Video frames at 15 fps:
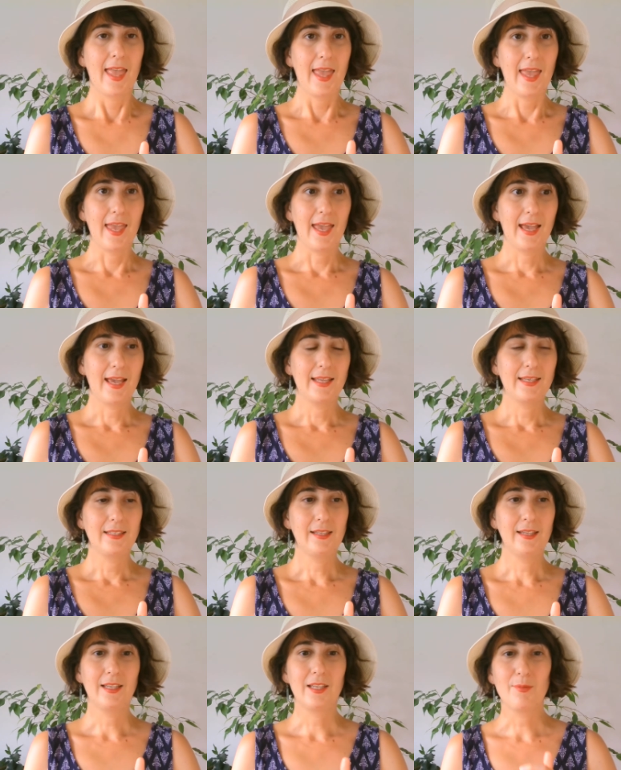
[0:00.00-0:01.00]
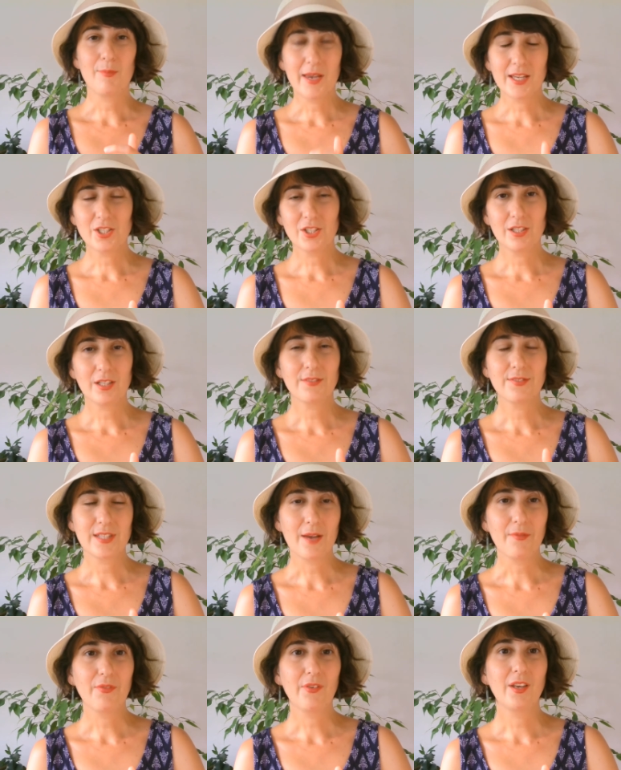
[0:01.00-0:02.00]
And imagine if
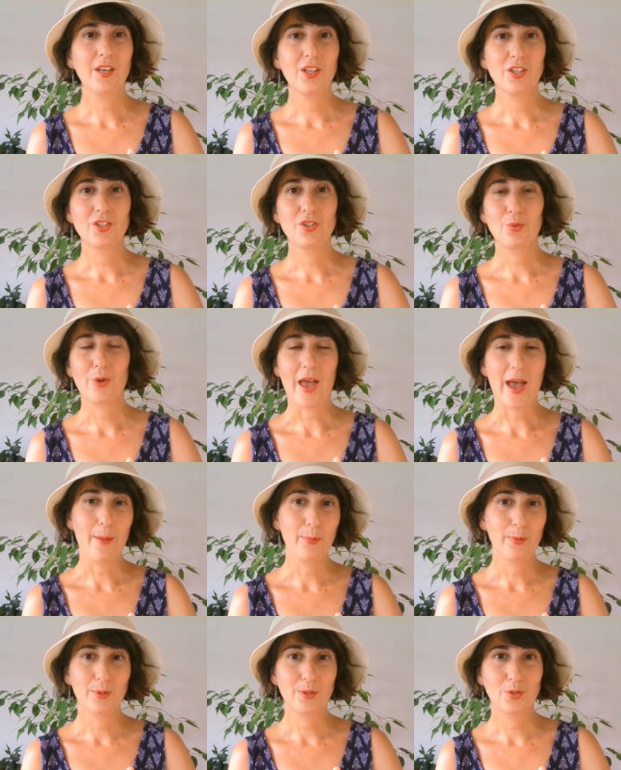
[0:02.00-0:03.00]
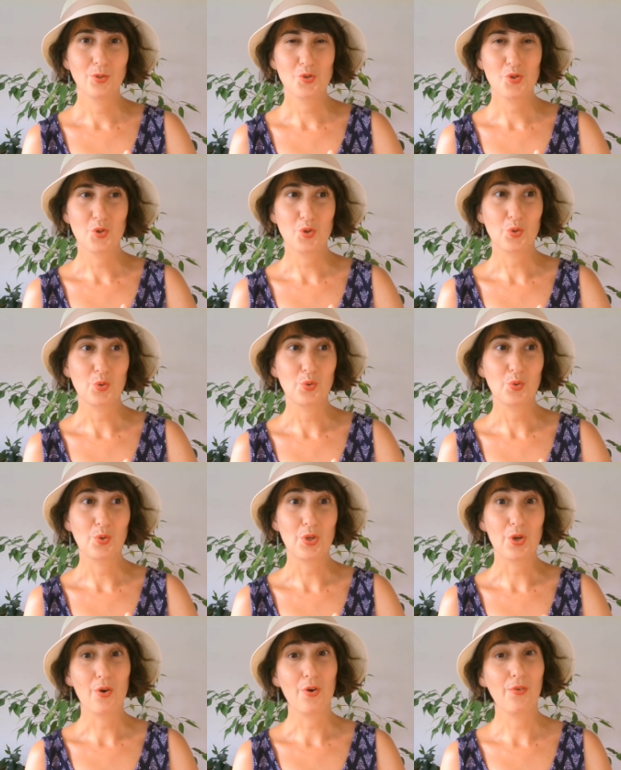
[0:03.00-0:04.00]
something is to happen to
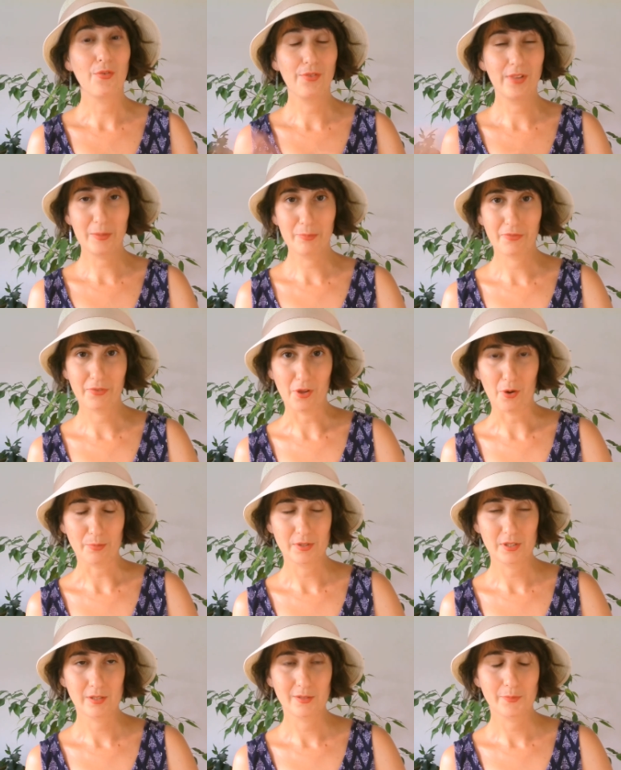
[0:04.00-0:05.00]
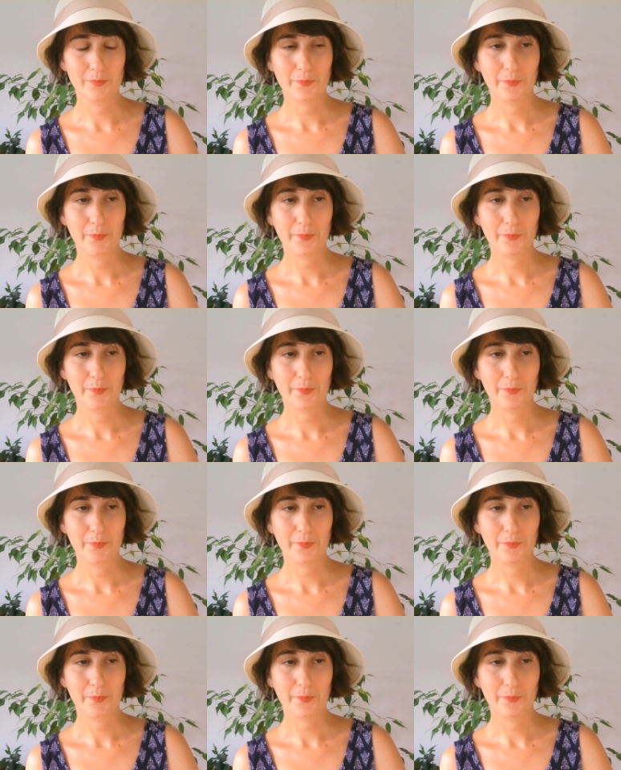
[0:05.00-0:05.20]
your flip-flops.